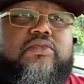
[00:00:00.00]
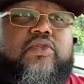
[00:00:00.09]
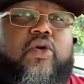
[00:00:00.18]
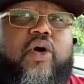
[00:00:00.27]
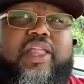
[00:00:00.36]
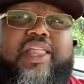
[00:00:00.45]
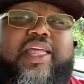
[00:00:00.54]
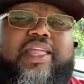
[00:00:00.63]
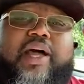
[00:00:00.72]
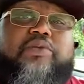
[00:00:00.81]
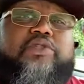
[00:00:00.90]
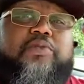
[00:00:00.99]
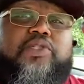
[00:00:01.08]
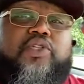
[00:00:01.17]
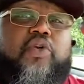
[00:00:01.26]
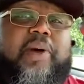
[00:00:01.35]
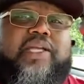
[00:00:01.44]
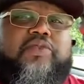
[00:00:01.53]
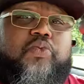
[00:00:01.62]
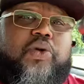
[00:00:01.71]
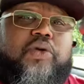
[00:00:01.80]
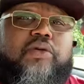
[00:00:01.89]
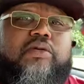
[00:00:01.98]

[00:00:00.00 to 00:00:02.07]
and I was supposed to go back to work,